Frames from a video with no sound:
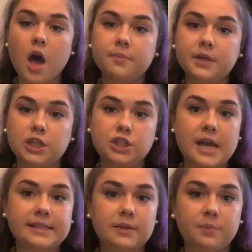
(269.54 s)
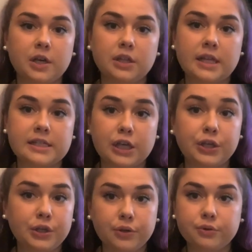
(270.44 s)
because she has to build this like
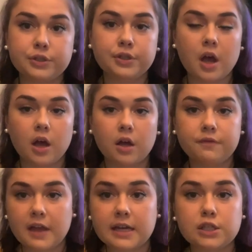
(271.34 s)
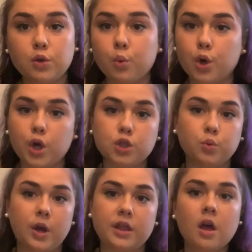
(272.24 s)
huge fantasy
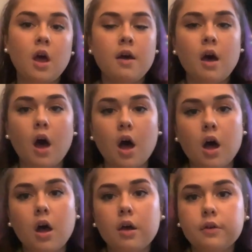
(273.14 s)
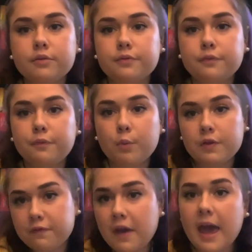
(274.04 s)
world with
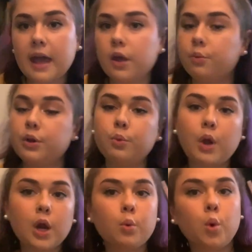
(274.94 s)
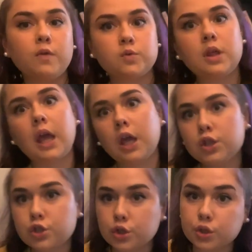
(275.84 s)
fae, with werewolves, with
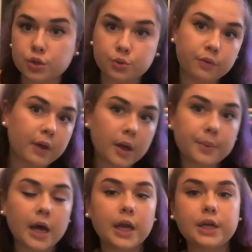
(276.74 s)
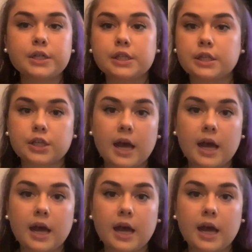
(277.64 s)
angels, with vampires, and